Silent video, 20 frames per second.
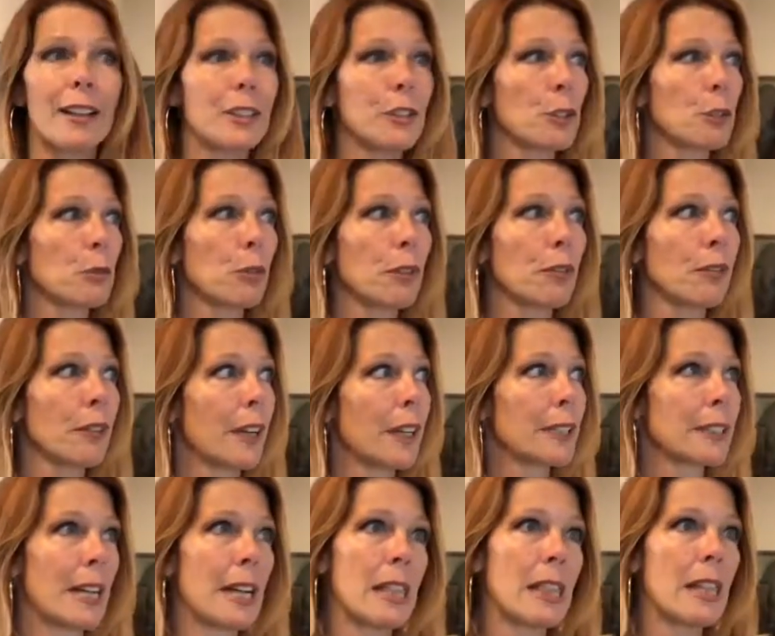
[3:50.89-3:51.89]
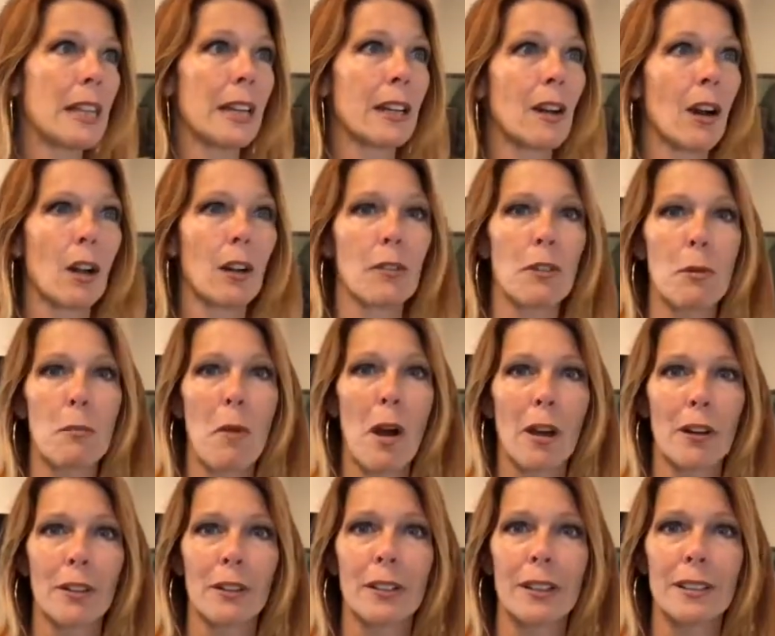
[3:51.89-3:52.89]
to reflect, I think, all of the
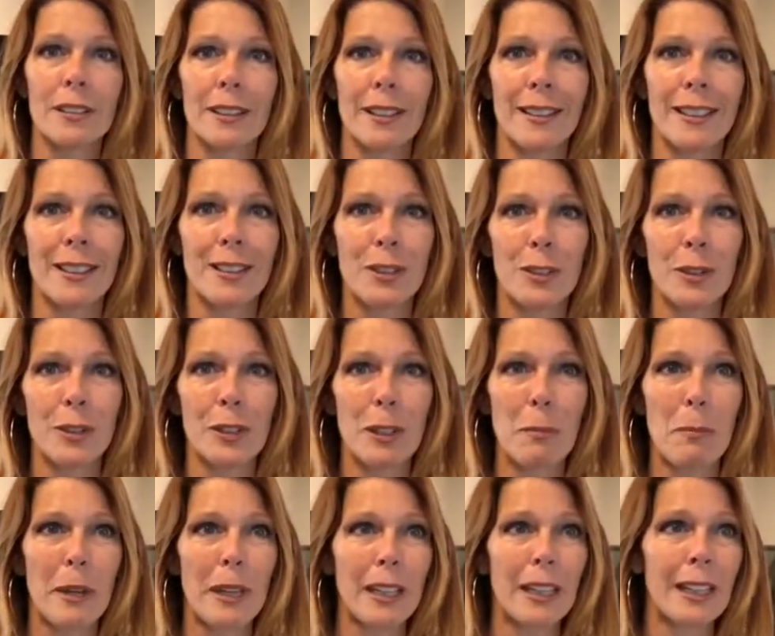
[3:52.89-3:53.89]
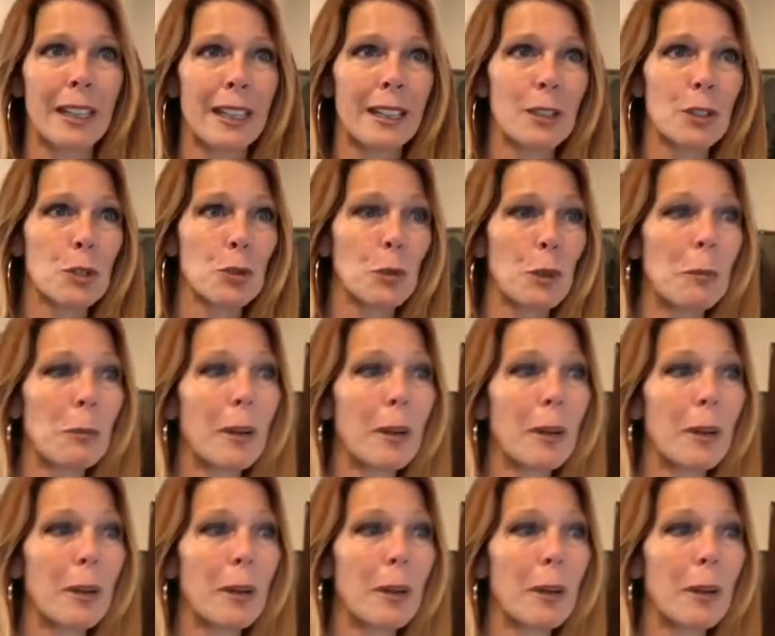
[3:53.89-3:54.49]
modern things that they do in the banking industry.